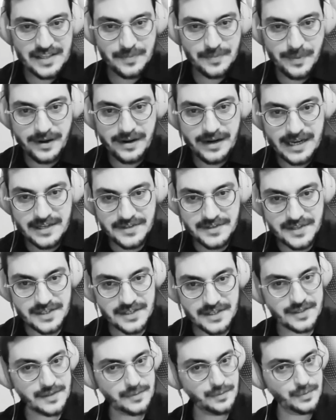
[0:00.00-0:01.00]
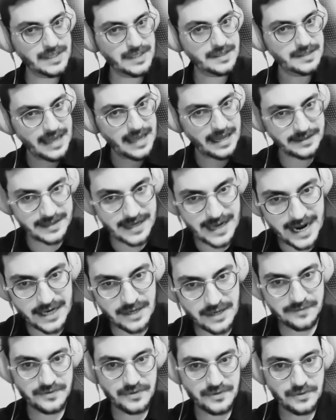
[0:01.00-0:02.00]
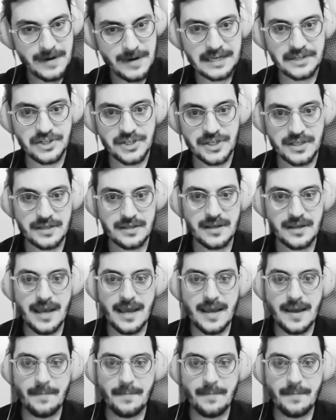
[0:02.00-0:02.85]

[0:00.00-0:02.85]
experiences with that kind of direction,